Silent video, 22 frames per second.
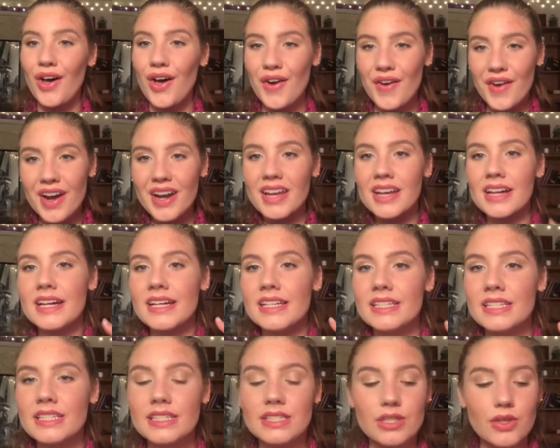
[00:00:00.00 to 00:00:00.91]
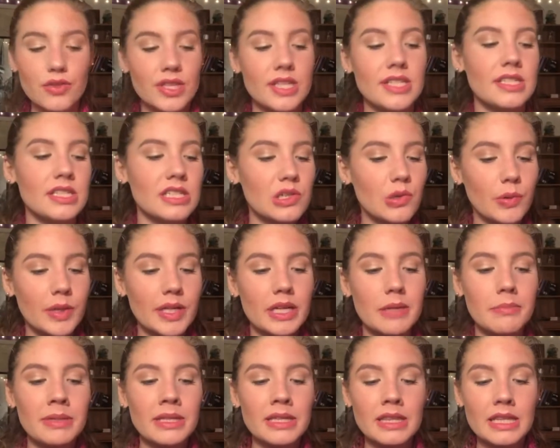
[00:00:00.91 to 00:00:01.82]
Alright guys, so this is going
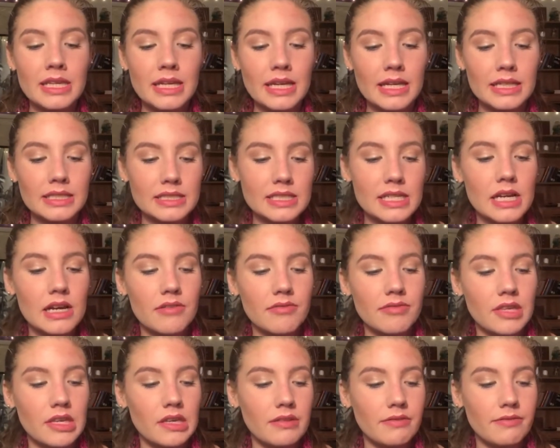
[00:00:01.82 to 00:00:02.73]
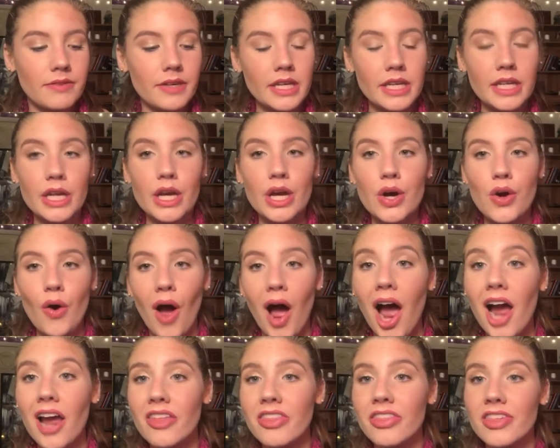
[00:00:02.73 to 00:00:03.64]
to be the end of the video.
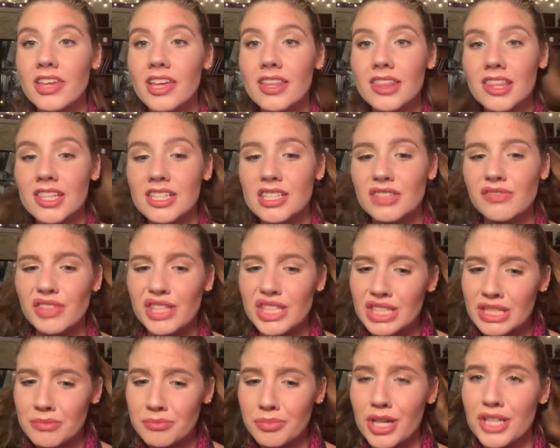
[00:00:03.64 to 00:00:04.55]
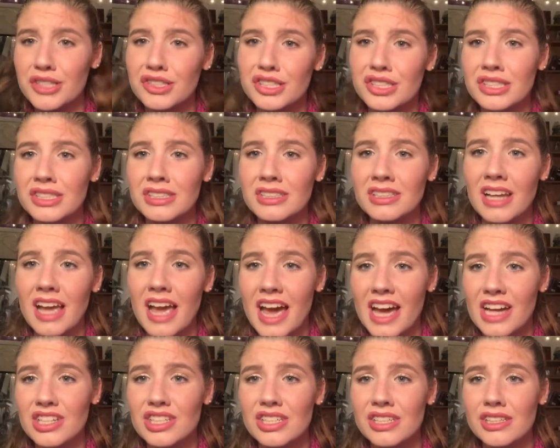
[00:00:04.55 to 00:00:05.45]
I think this first impression
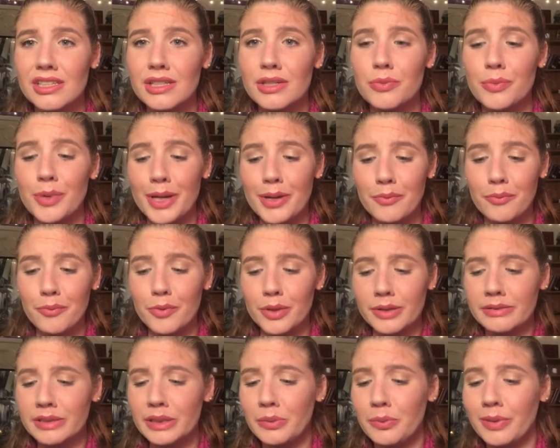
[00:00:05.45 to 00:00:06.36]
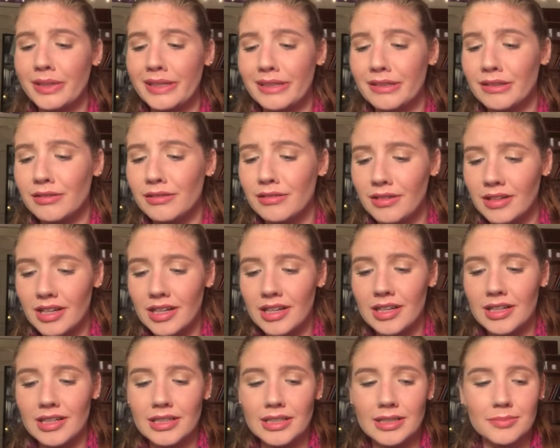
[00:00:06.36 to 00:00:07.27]
actually went really well.
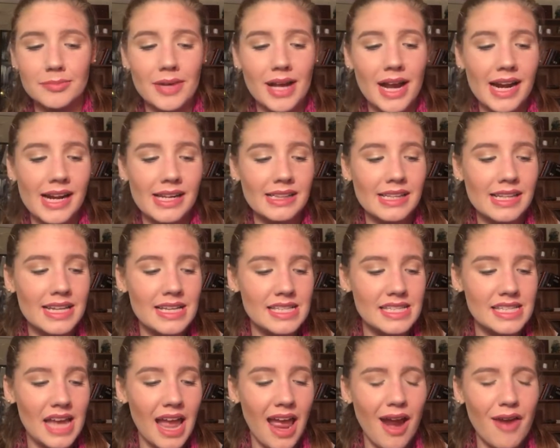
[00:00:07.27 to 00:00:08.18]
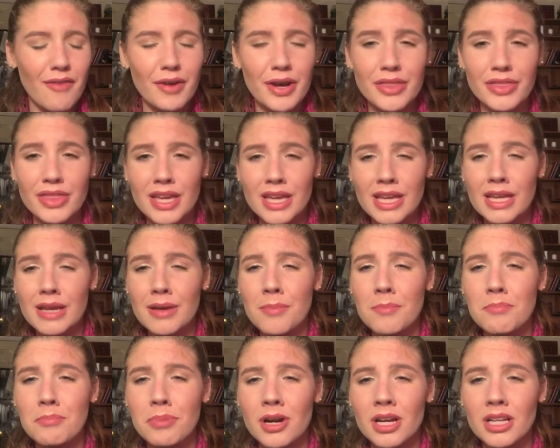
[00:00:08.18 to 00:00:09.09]
I liked
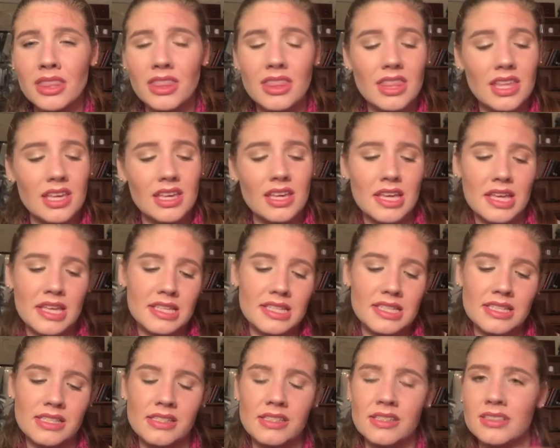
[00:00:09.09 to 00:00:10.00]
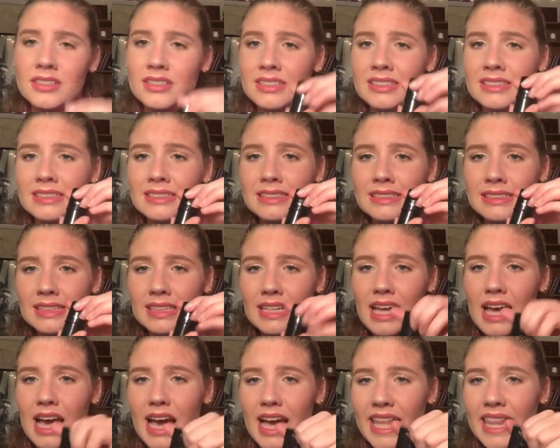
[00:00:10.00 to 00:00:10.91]
everything but this
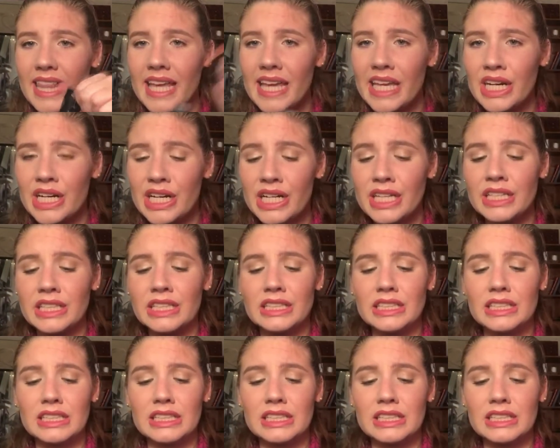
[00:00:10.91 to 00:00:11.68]
highlighter.